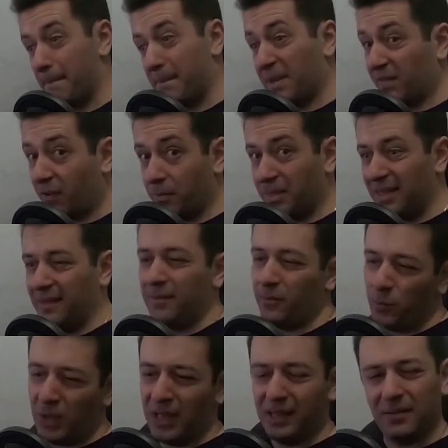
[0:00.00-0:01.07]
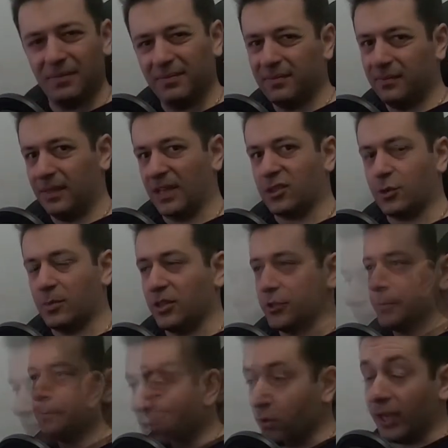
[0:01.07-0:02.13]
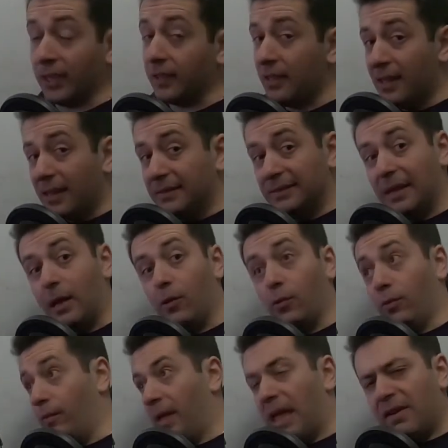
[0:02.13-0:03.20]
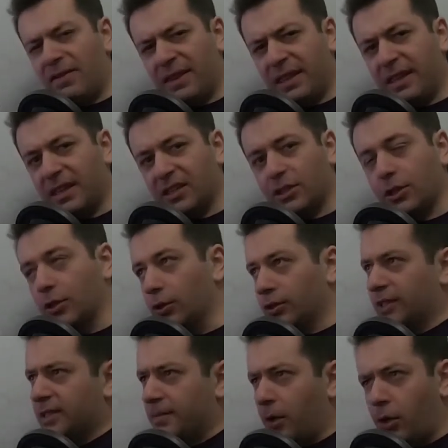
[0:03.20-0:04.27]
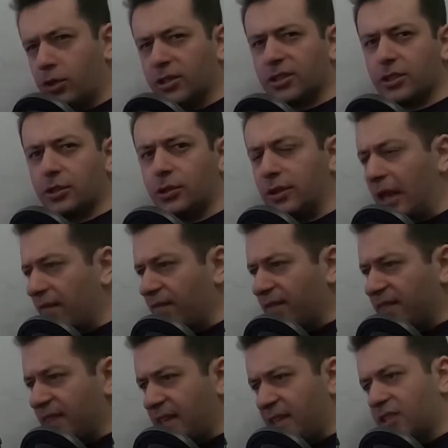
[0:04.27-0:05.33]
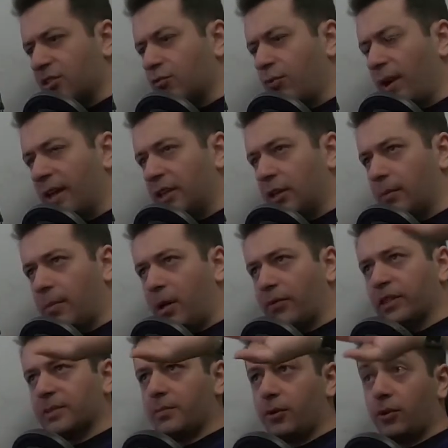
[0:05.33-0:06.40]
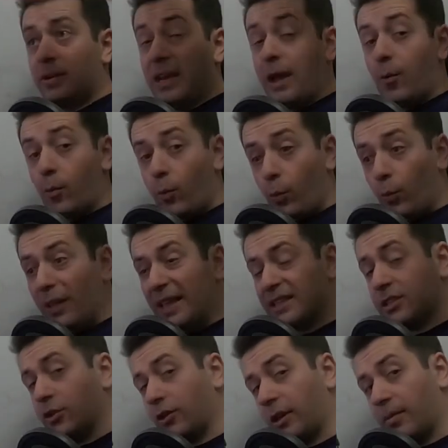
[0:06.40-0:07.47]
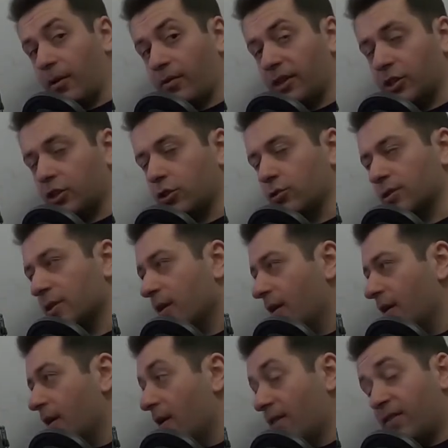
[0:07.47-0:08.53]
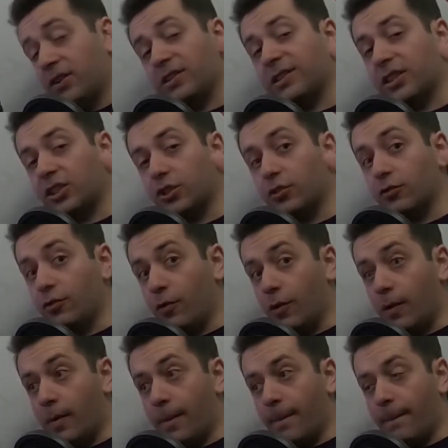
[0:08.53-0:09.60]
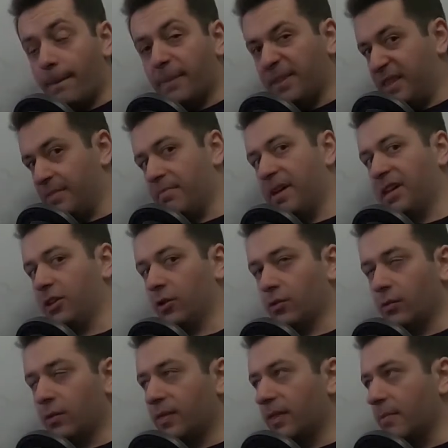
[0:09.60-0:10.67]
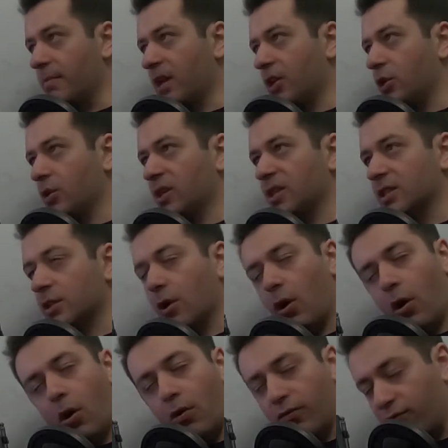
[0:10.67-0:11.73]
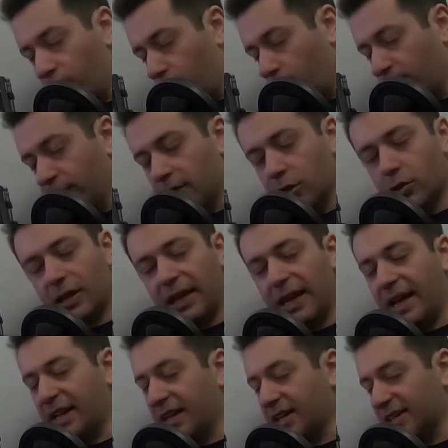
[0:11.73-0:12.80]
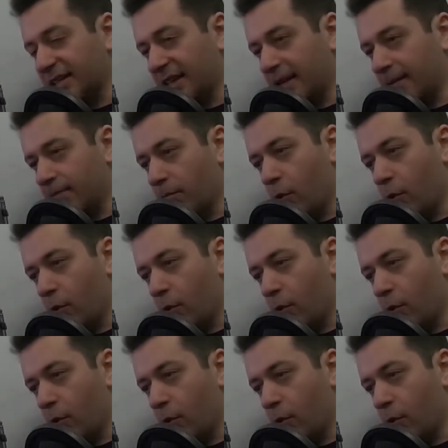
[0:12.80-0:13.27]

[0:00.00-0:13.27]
But for me, well, not so much. Okay, now everything is good, this monitor is good, everything is great about this monitor. Now let's talk about the issues. First issue, the menu. The menu is awful. You cannot understand